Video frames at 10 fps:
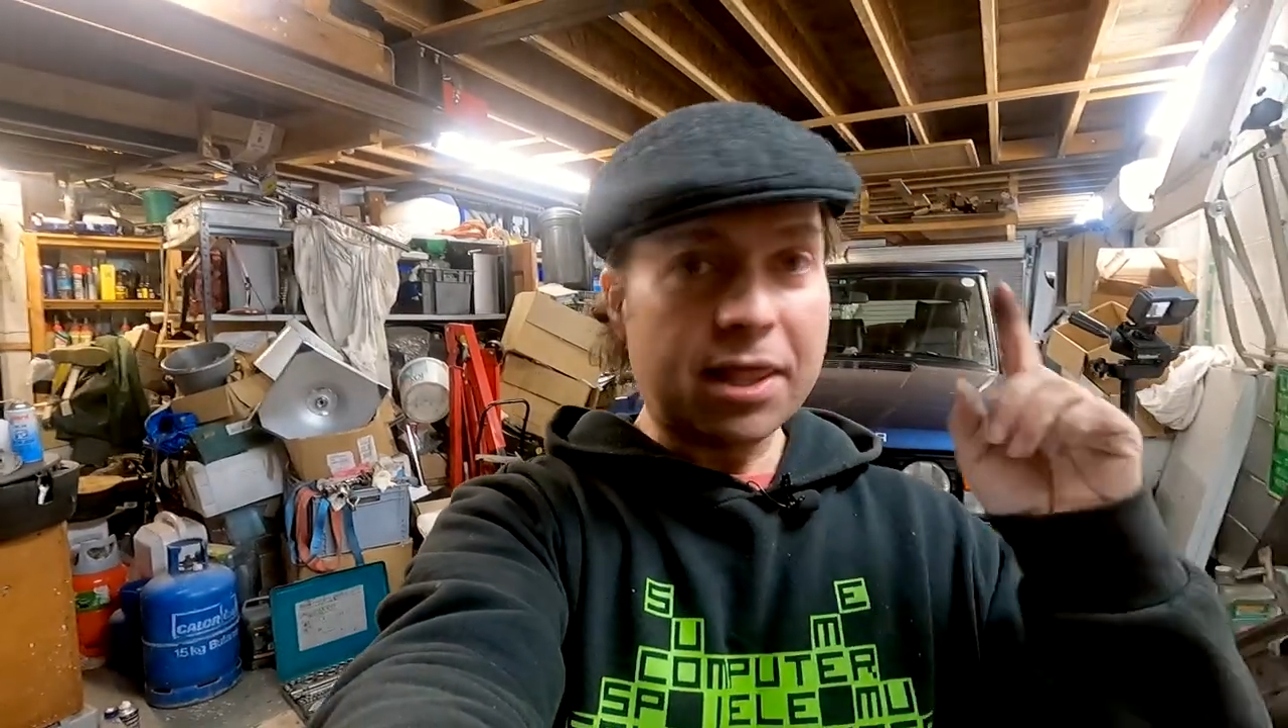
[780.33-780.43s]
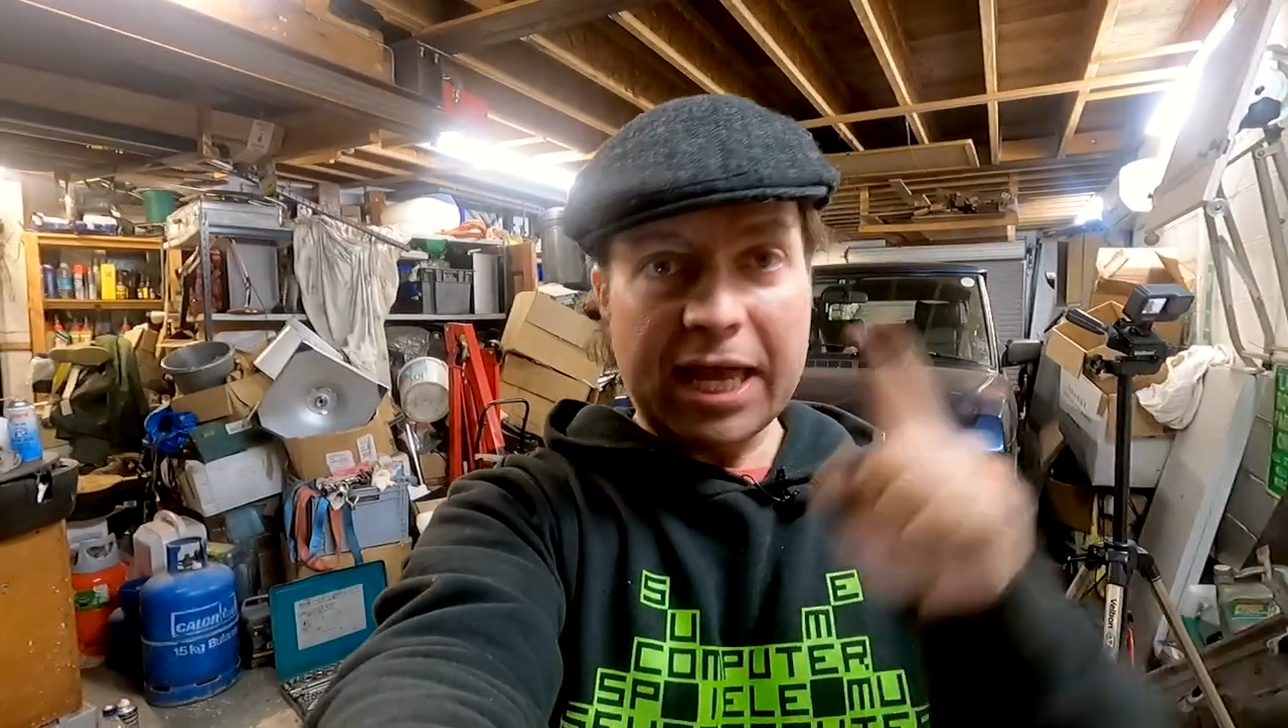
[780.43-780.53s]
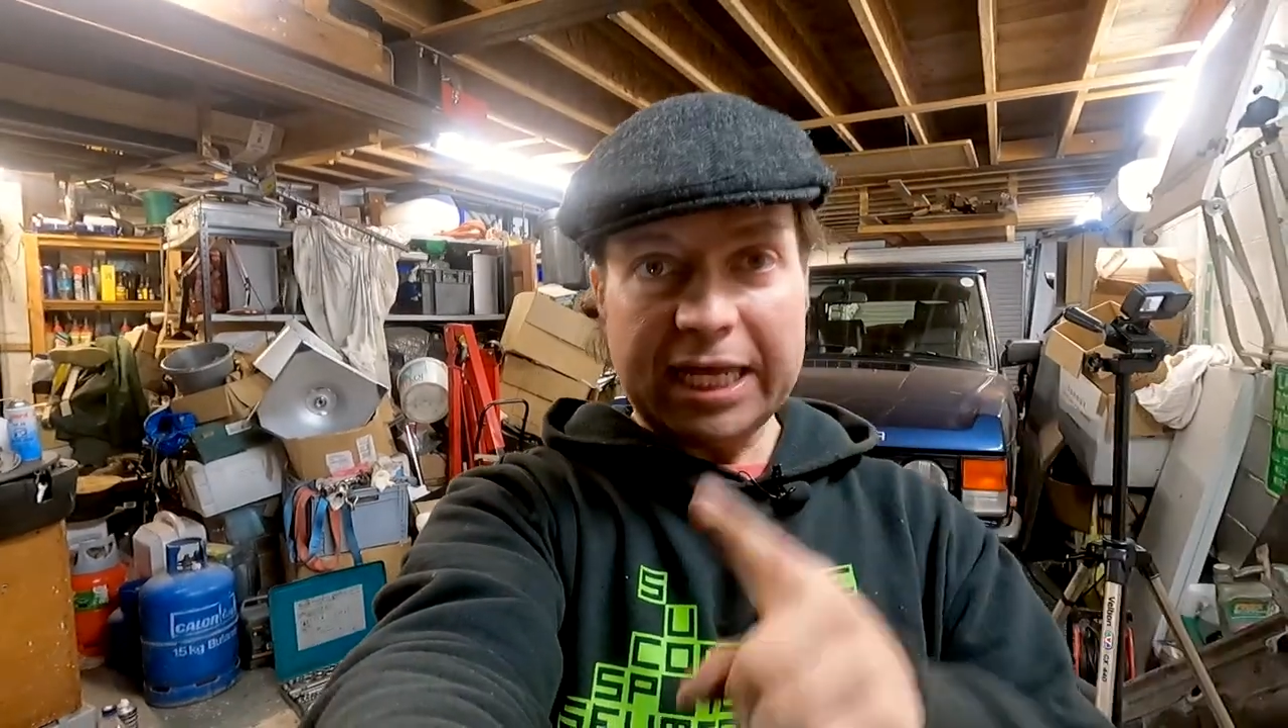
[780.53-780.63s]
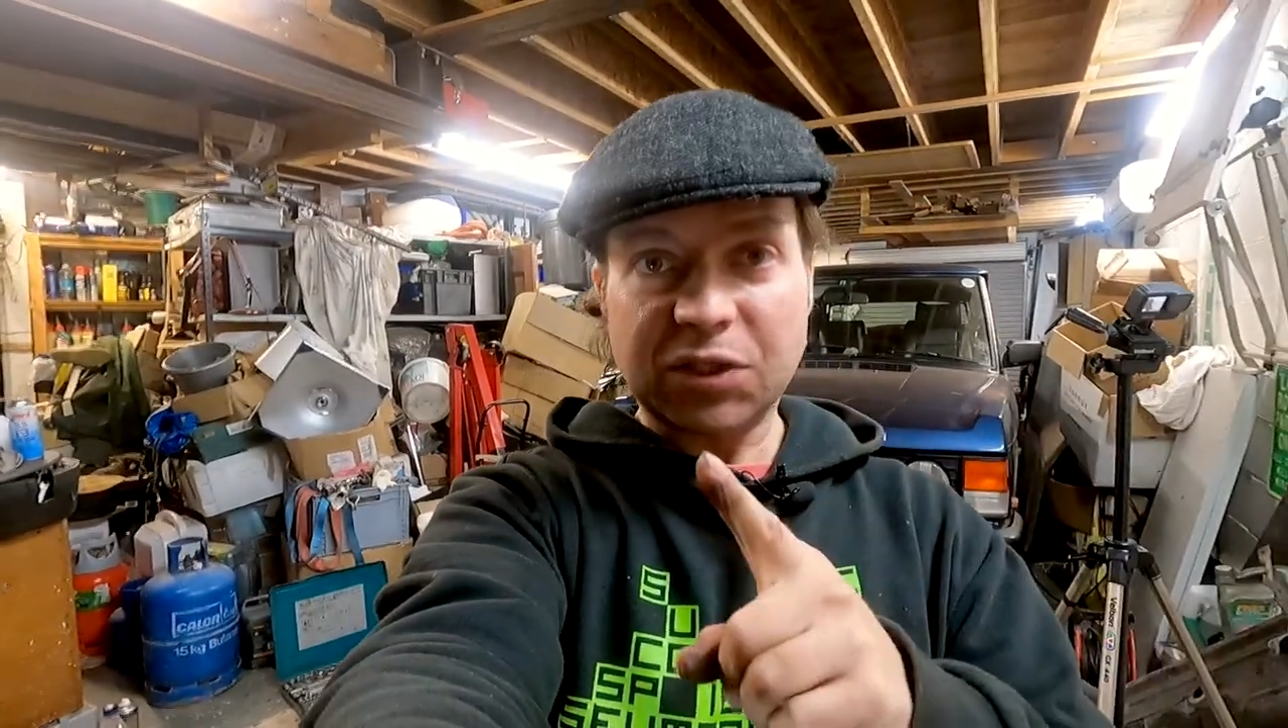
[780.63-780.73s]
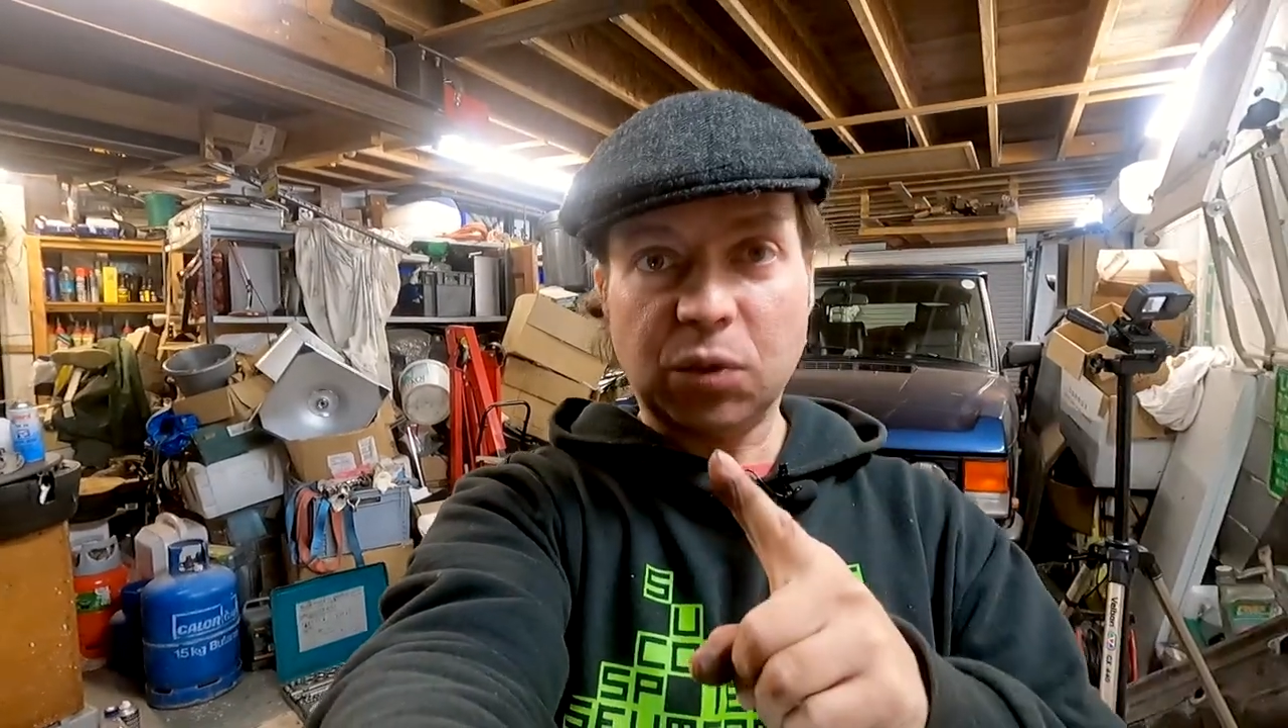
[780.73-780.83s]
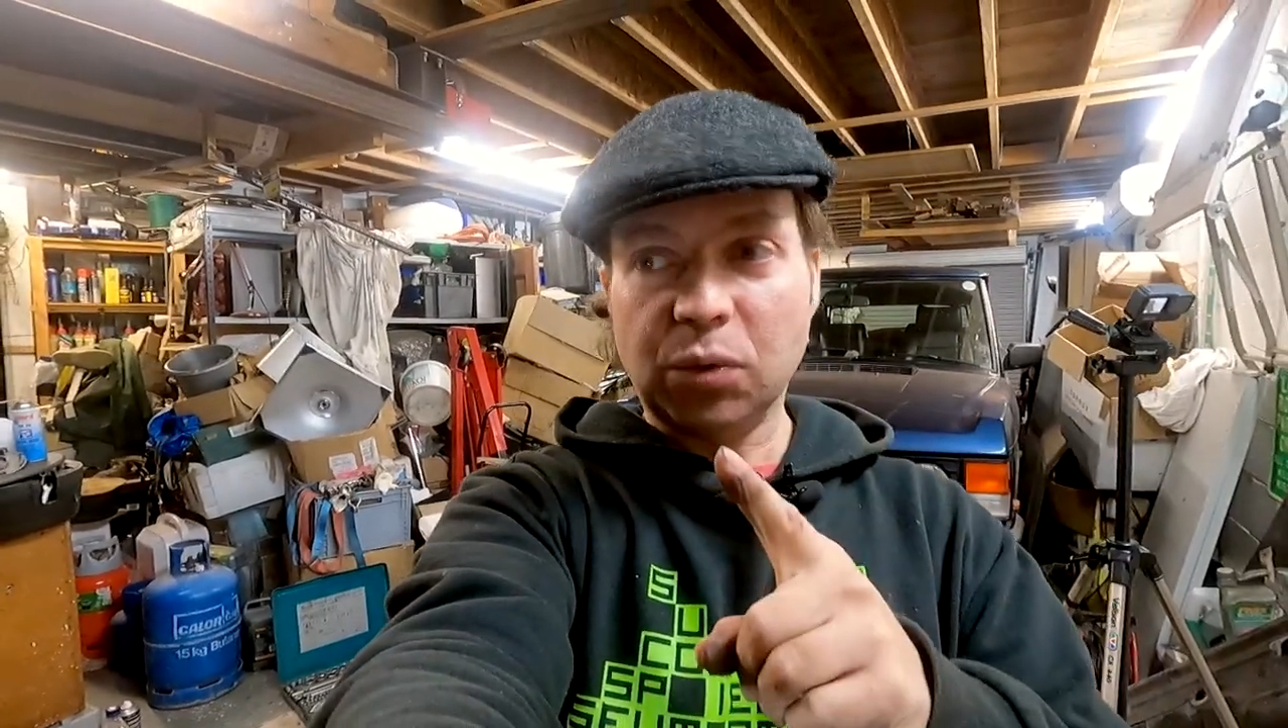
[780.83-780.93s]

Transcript: that's all